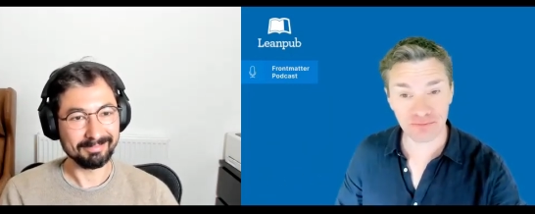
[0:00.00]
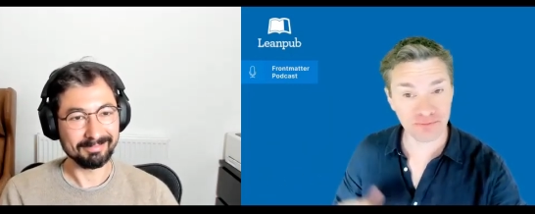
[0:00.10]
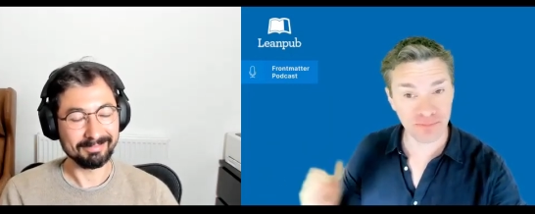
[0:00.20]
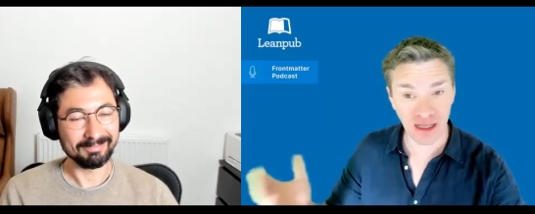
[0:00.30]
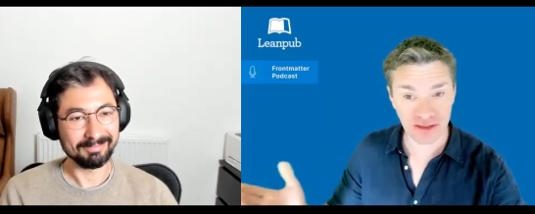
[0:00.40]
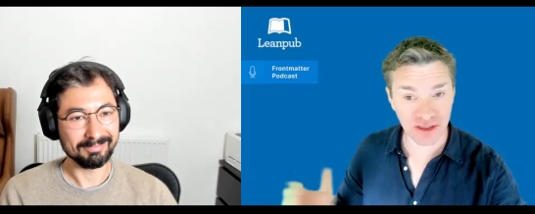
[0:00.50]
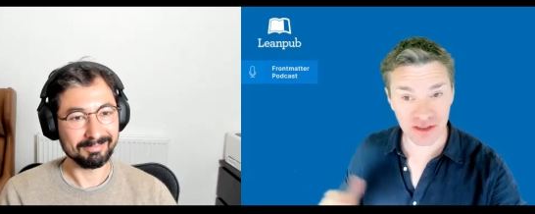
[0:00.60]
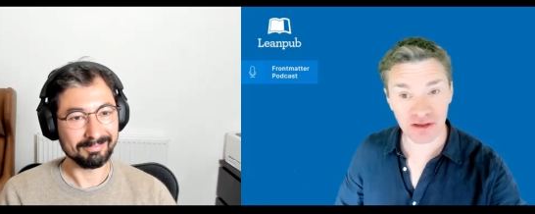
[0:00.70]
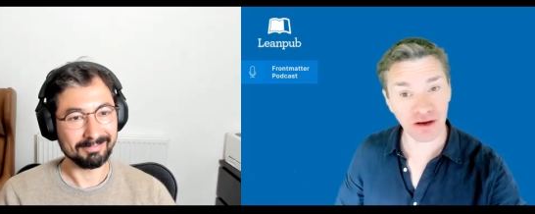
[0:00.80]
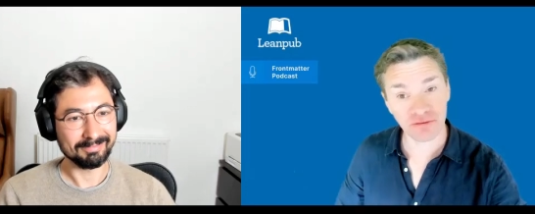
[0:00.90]
Speaker 1: that's
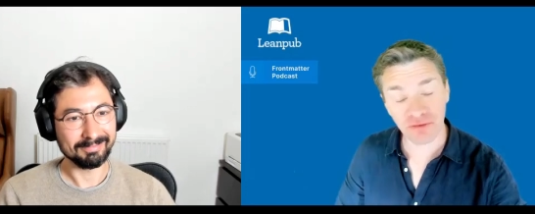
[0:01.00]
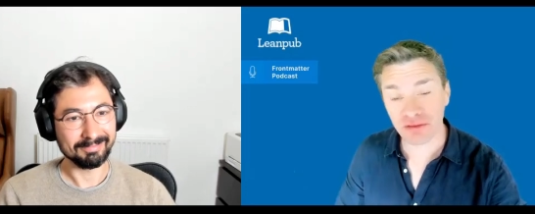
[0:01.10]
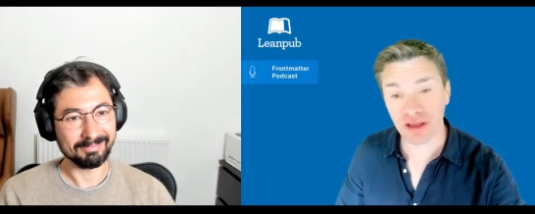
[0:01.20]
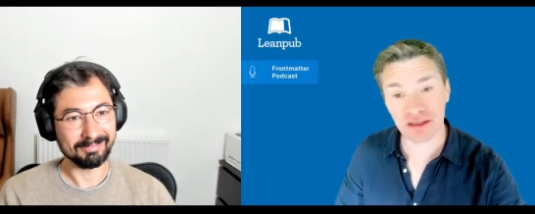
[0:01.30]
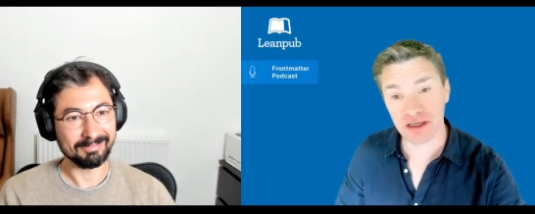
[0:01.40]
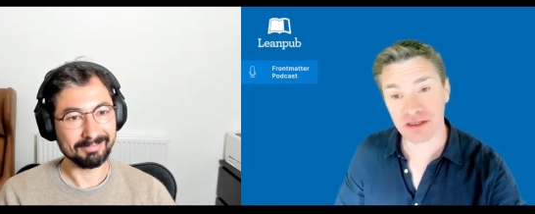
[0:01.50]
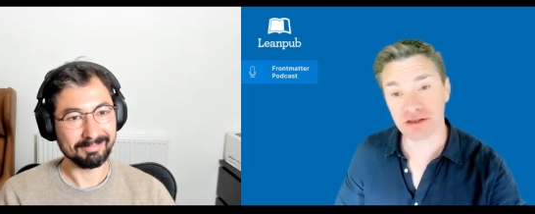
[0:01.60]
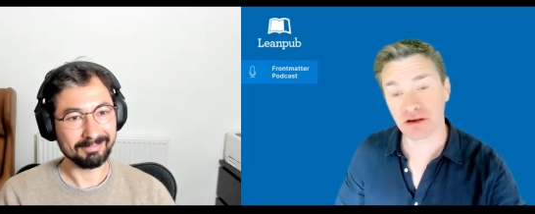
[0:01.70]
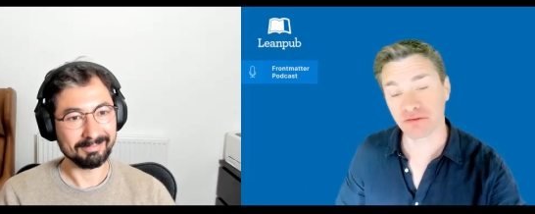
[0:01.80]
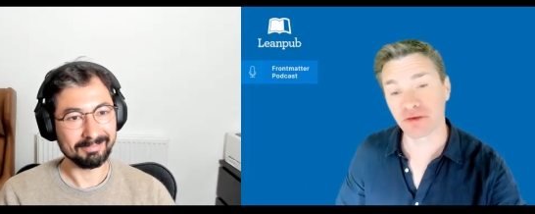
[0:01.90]
just
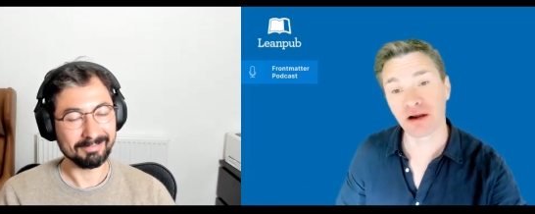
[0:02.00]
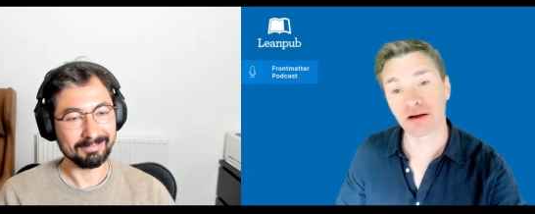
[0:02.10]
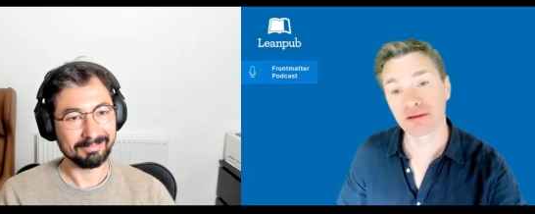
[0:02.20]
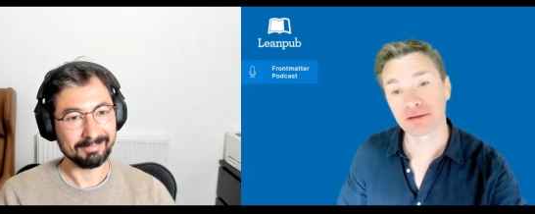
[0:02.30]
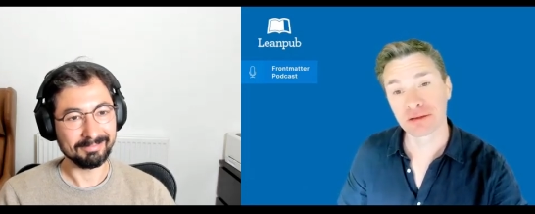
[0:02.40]
not fair.